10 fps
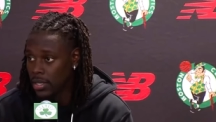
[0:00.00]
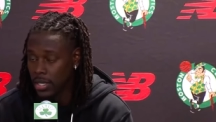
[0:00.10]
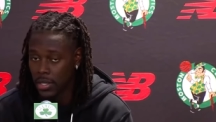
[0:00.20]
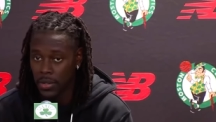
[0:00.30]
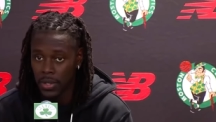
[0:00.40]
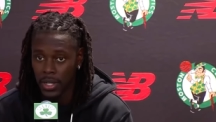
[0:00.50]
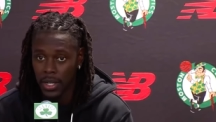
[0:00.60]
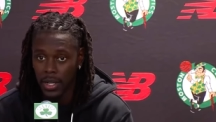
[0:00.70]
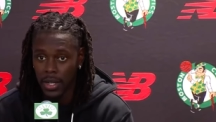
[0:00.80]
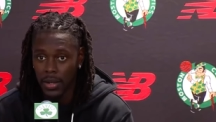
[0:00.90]
So
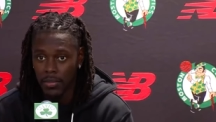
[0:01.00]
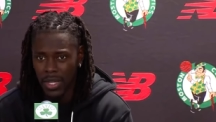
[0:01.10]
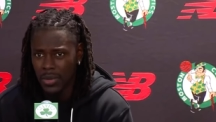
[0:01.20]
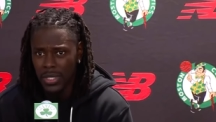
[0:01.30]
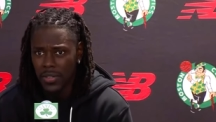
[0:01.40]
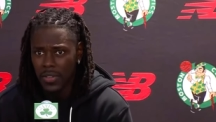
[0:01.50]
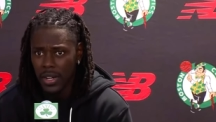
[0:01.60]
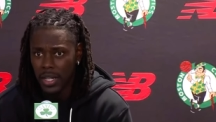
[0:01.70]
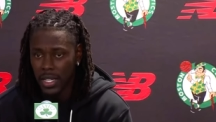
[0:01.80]
um, it was a very